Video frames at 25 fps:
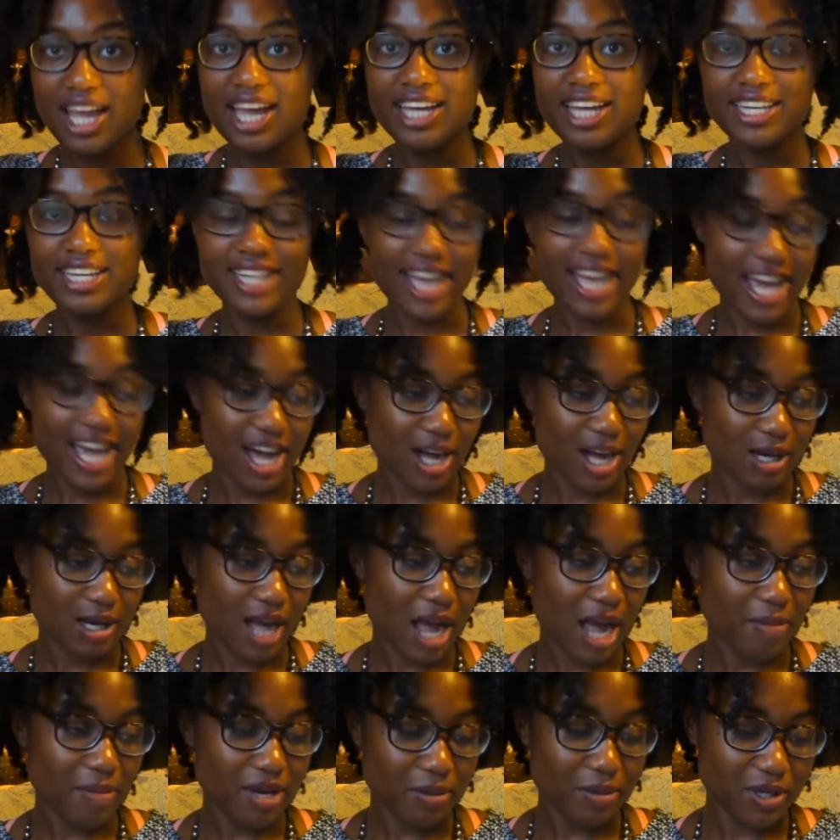Now,
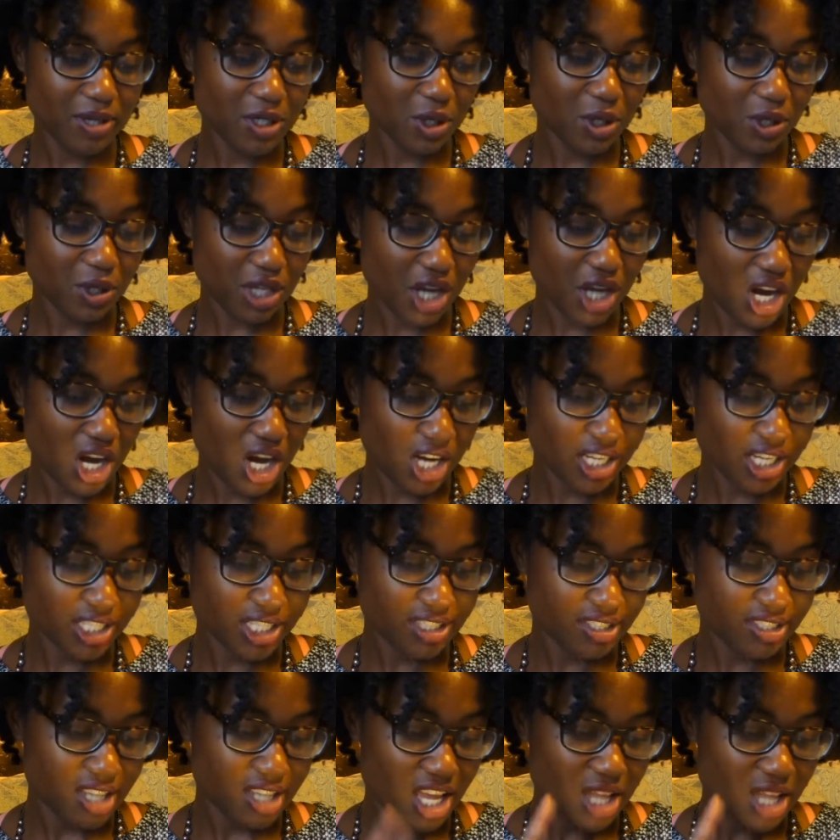I'm going to be totally
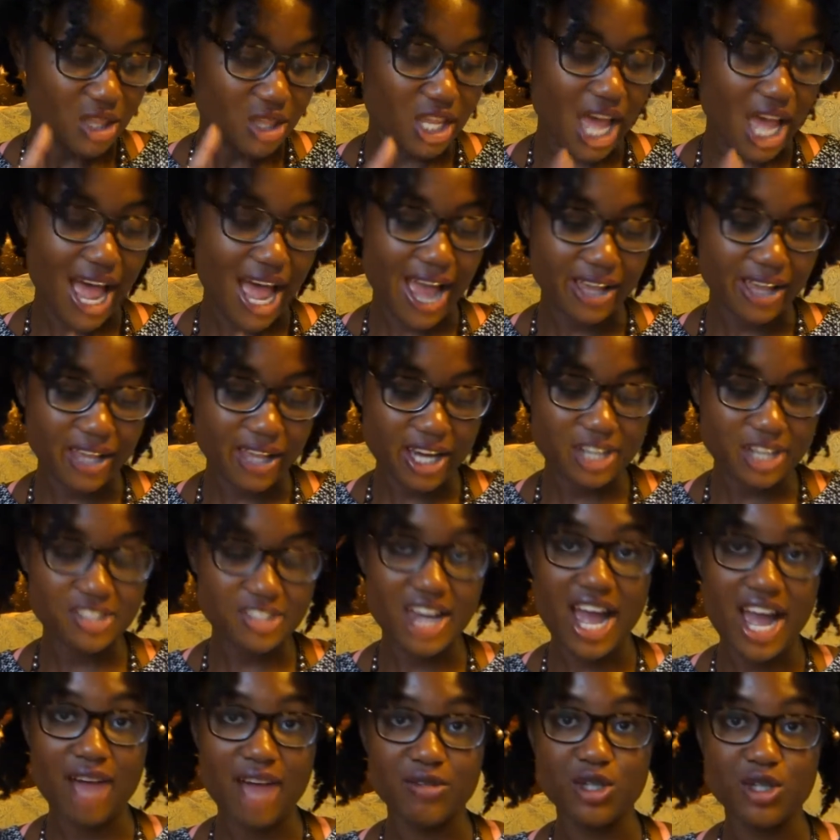honest, the highlighters, I
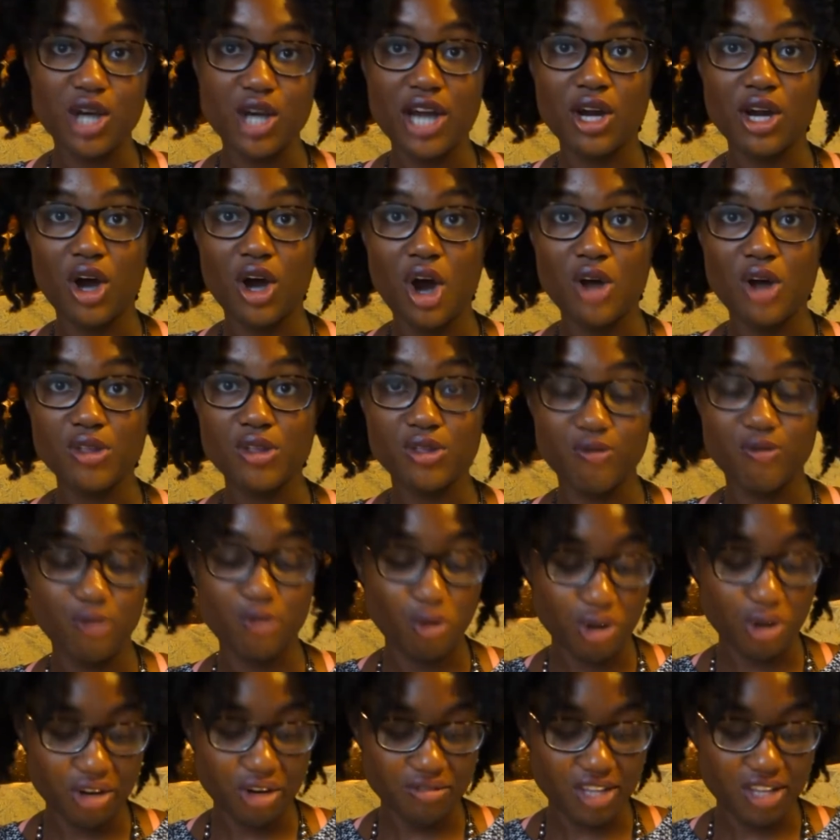have tried all
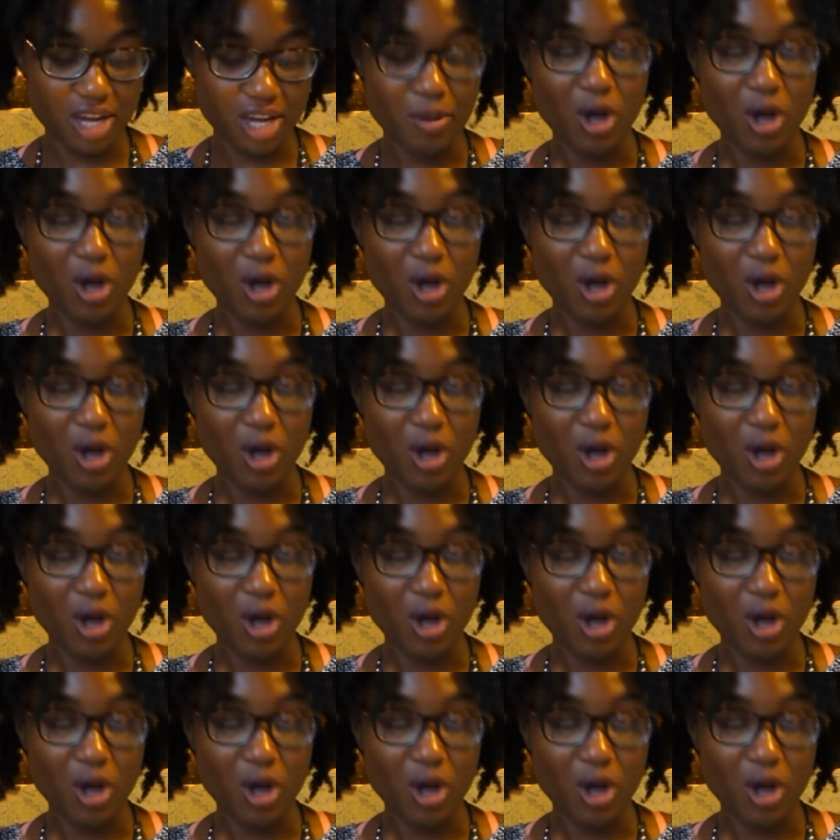4 of them,